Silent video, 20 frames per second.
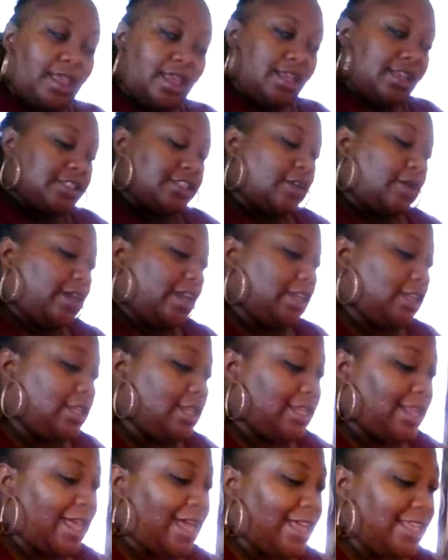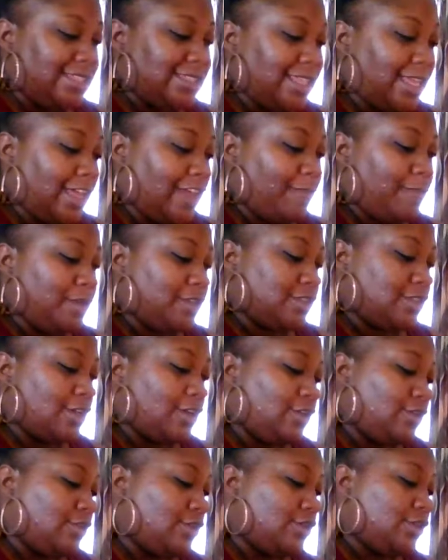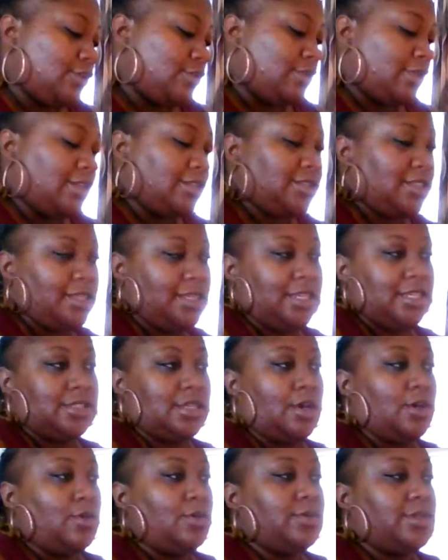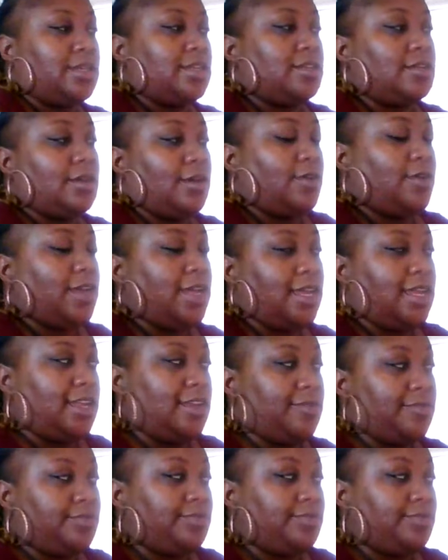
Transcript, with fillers: So any lies that have been told on you, nothing is holding, okay?